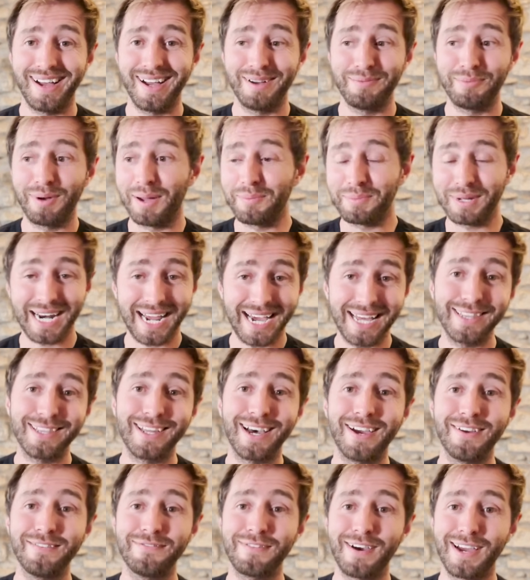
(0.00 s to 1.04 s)
but I'm glad that
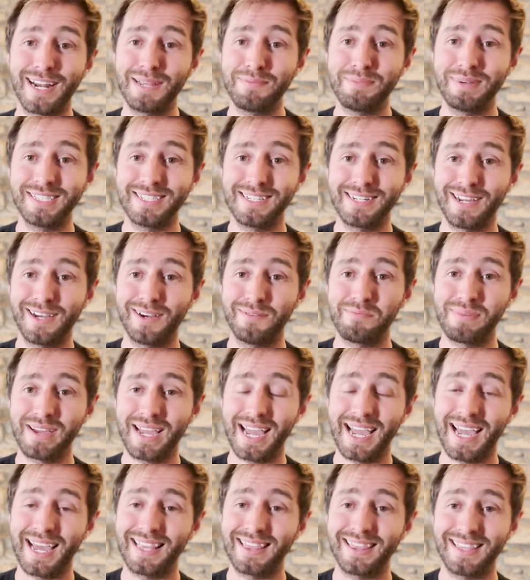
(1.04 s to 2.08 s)
I finally picked it up
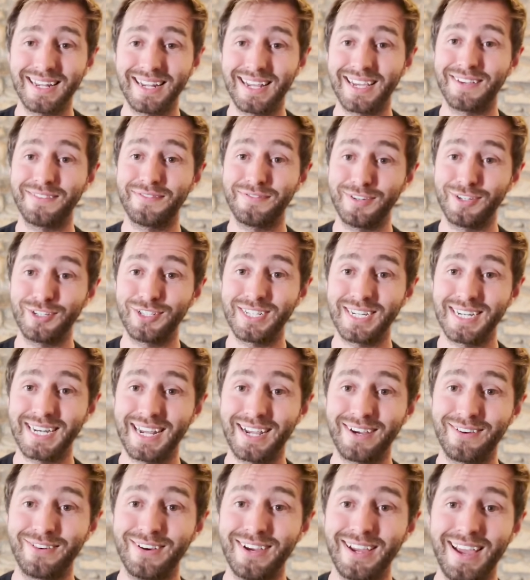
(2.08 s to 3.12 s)
and that I finished it
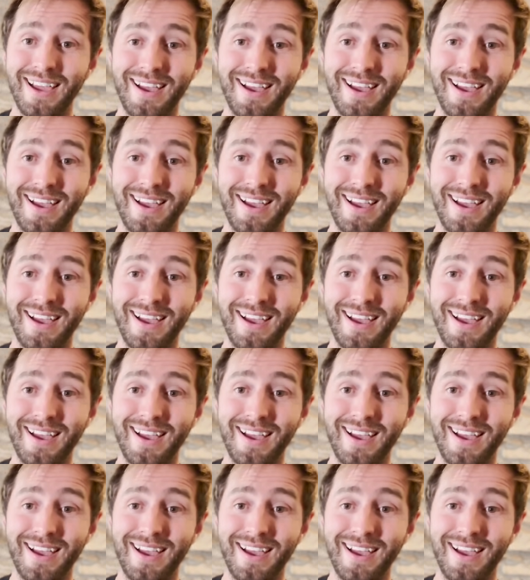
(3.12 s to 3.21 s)
now,